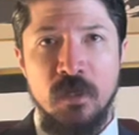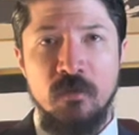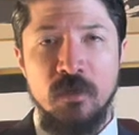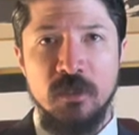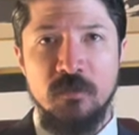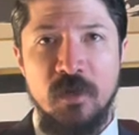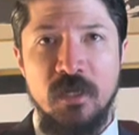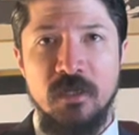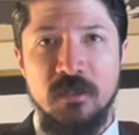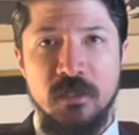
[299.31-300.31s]
It will
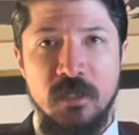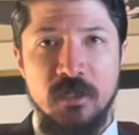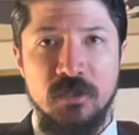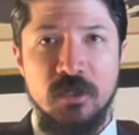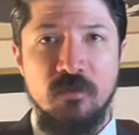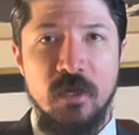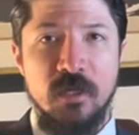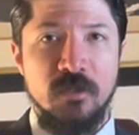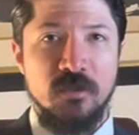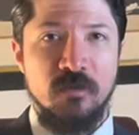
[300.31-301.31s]
expand into E.S.G
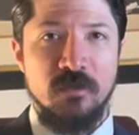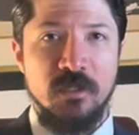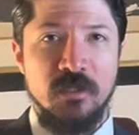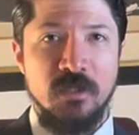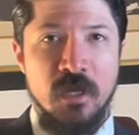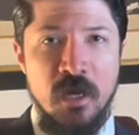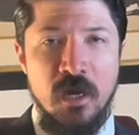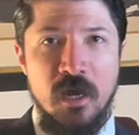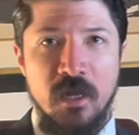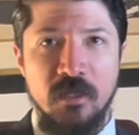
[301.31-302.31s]
ranking services,
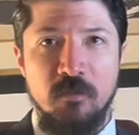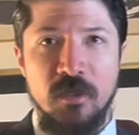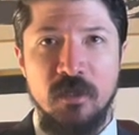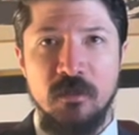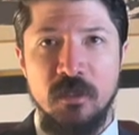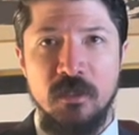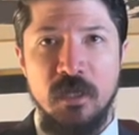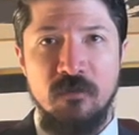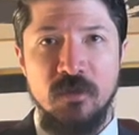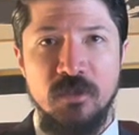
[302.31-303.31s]
a highly politically
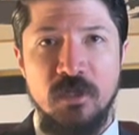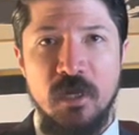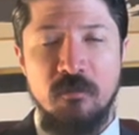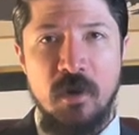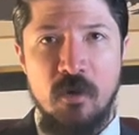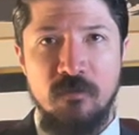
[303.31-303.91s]
leveraged and